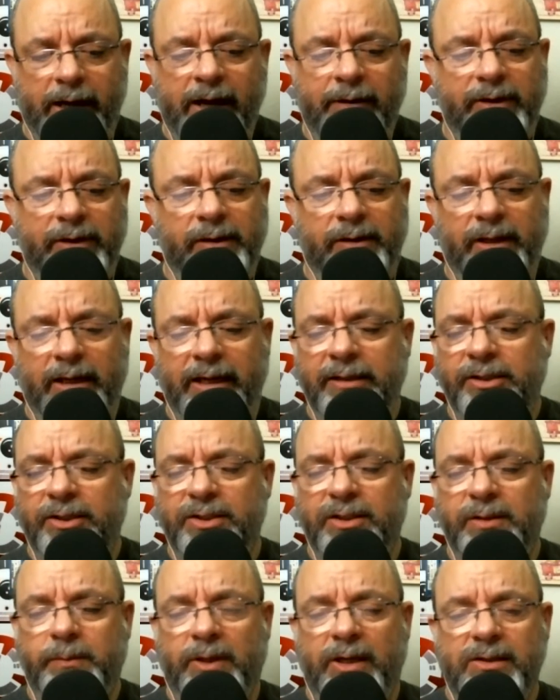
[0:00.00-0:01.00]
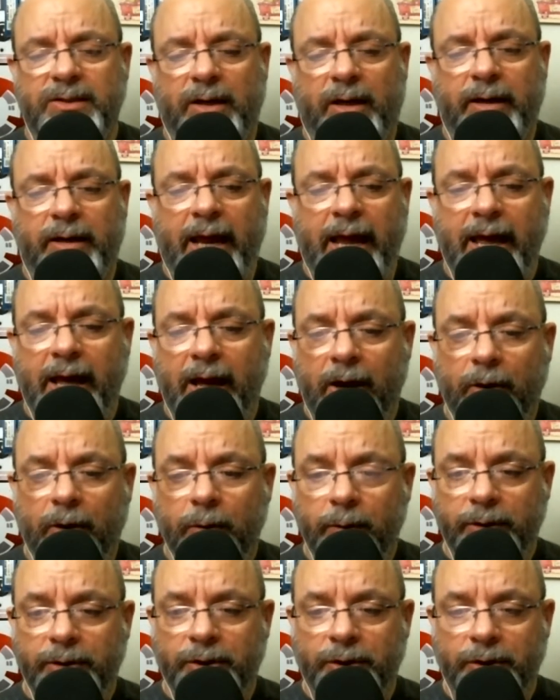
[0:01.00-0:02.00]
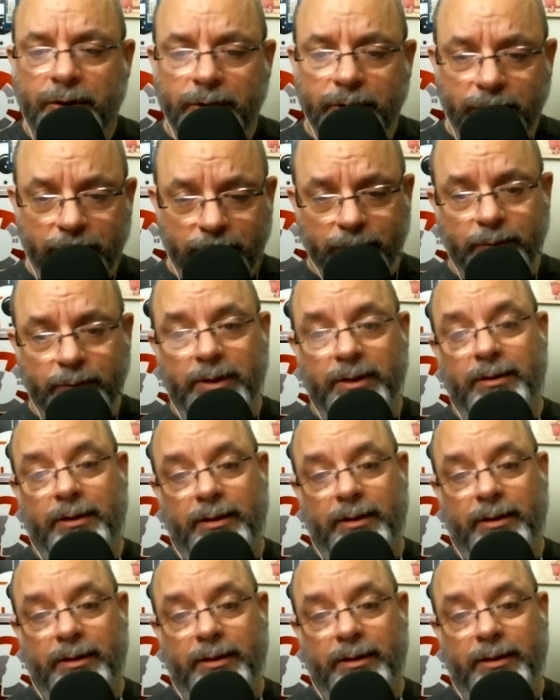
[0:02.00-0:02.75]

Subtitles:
Everything, it just depends on how you